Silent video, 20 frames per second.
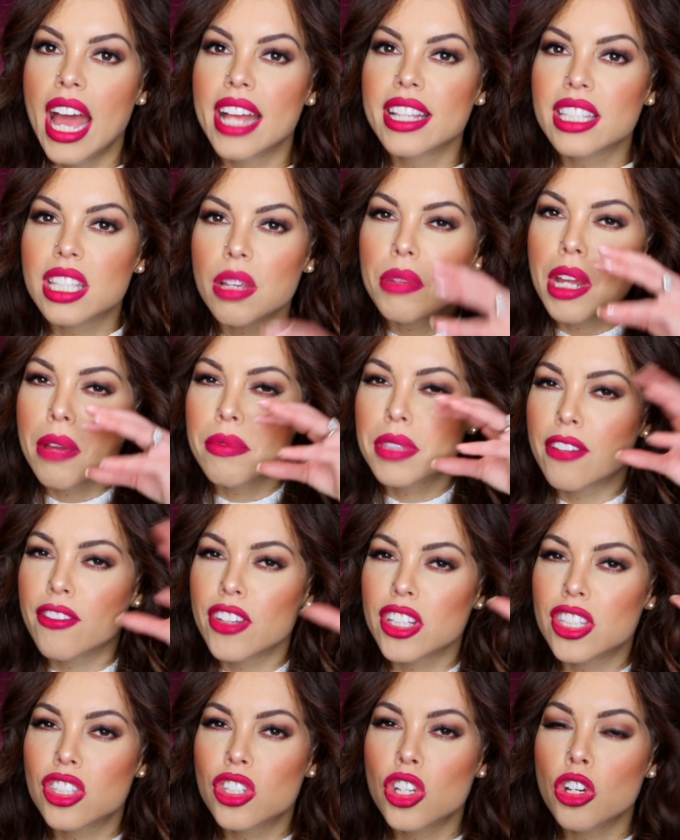And sometimes
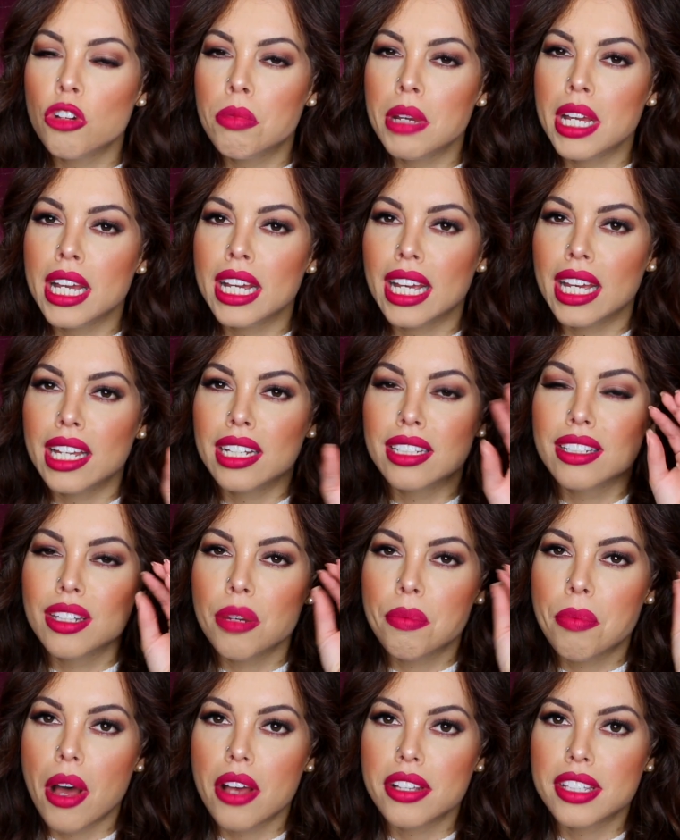if it's too big, it
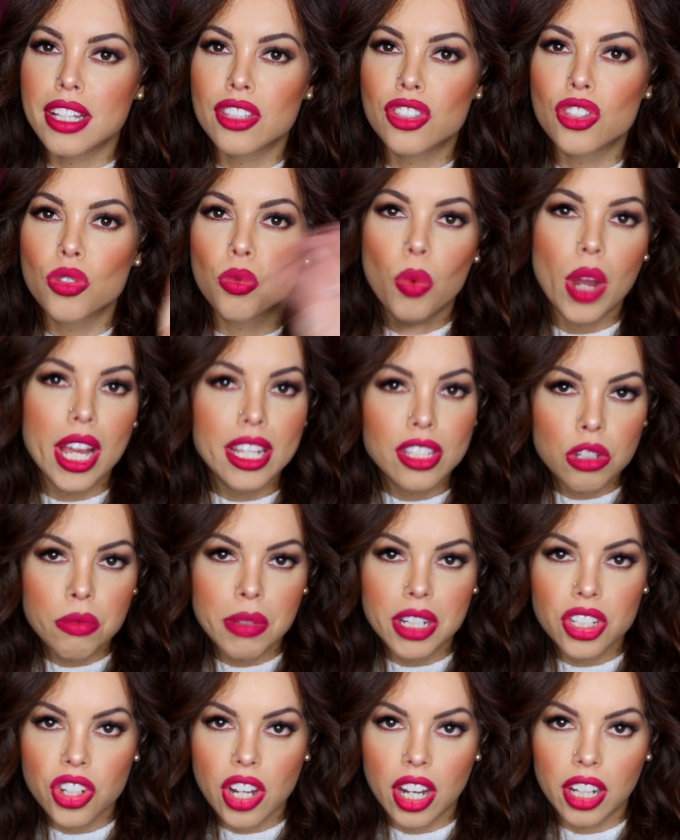deposits way too
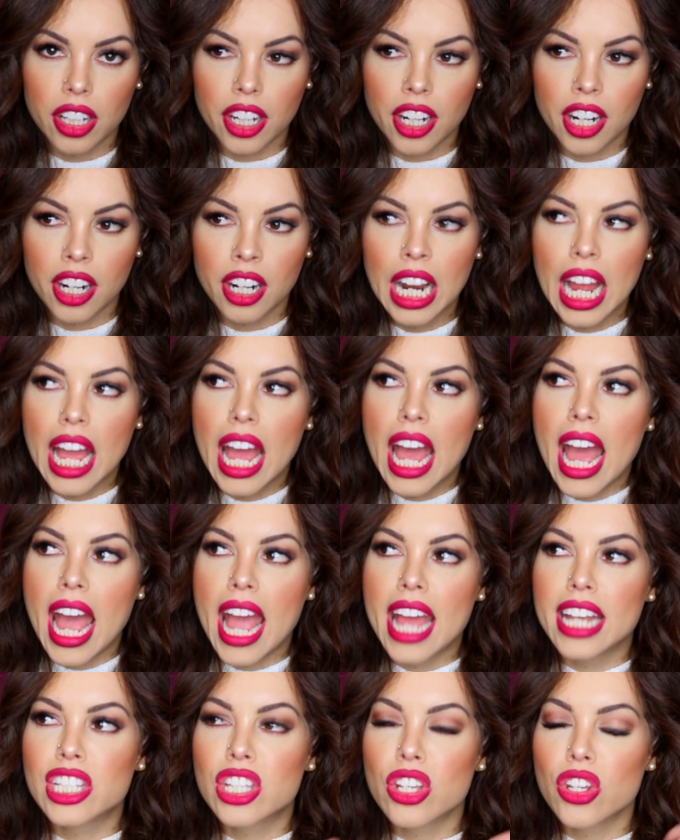much color,
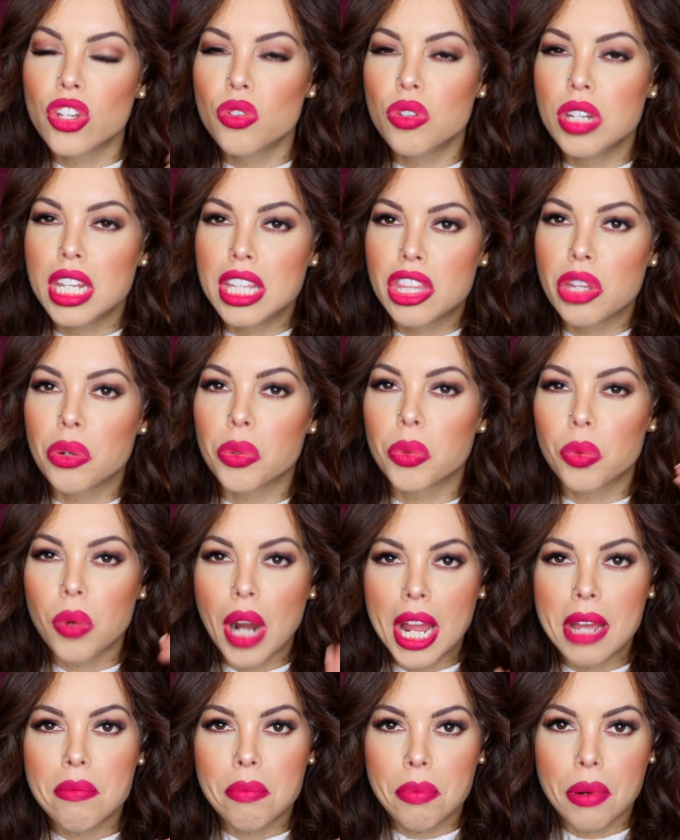and so you need the
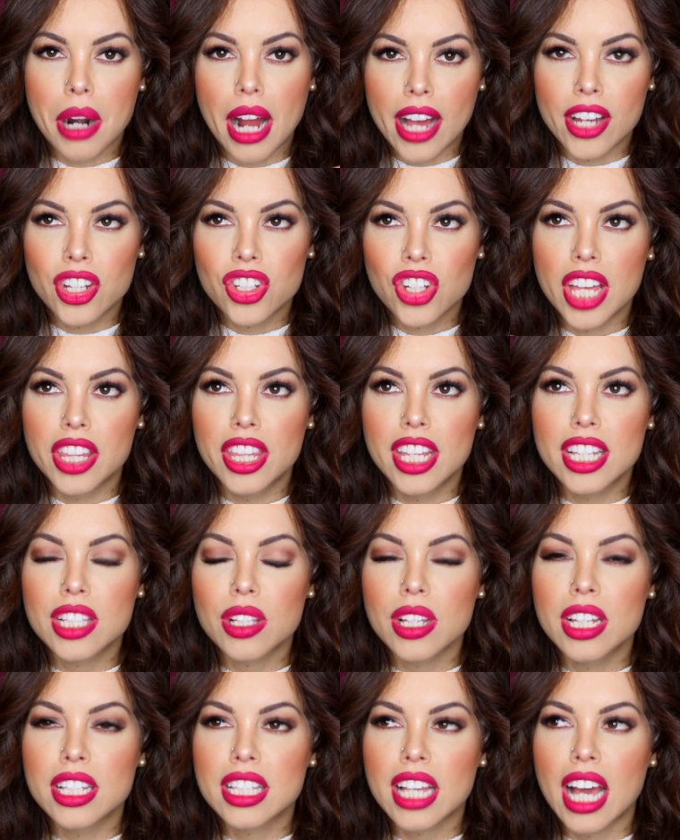right brush. And
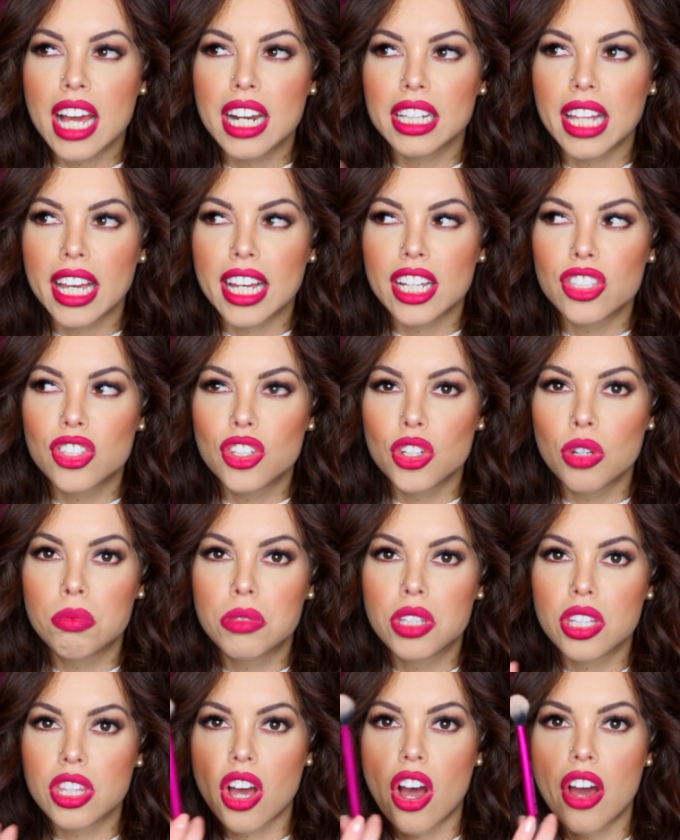this is kind of like a
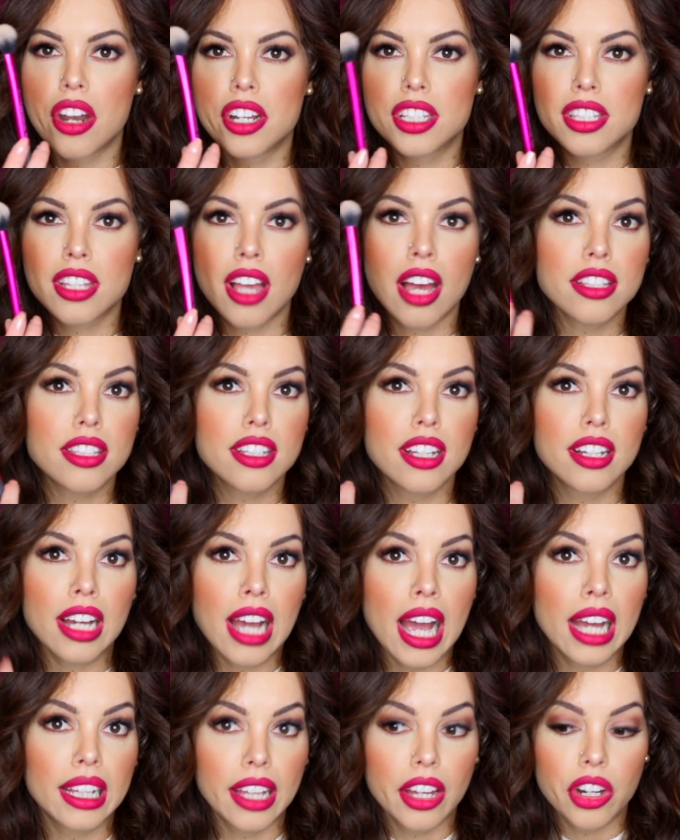dupe to the
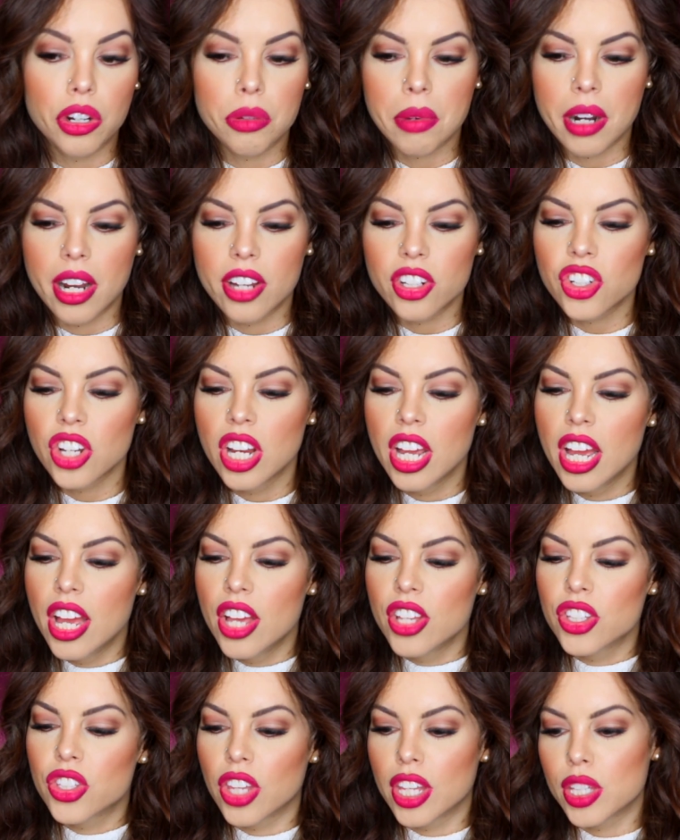Anastasia highlighter brush.
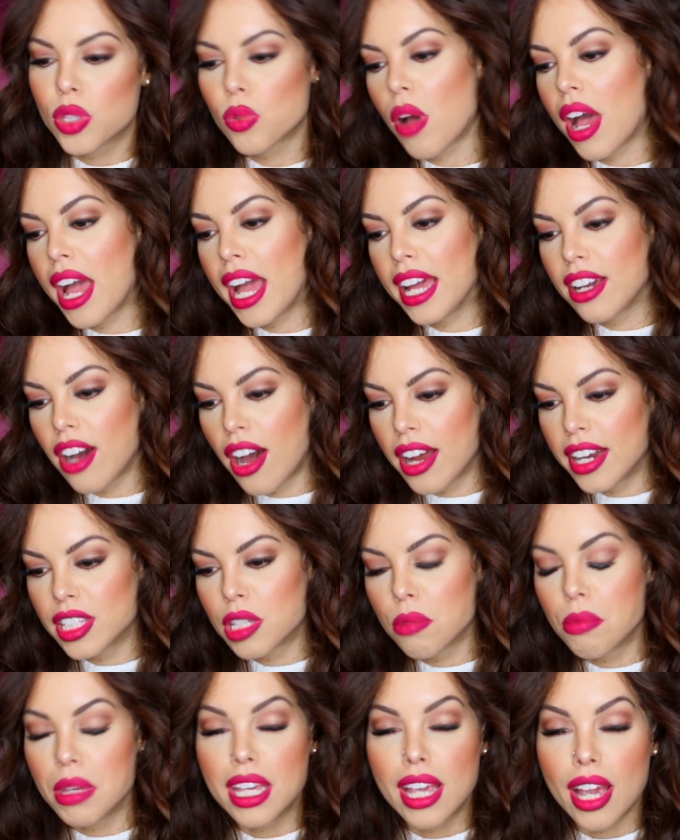So that's why I got
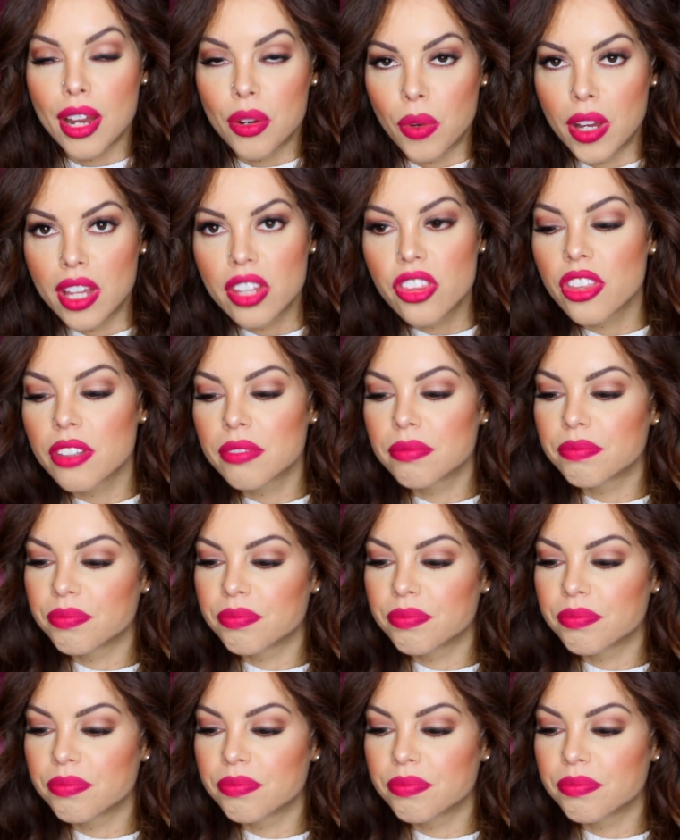it to begin with.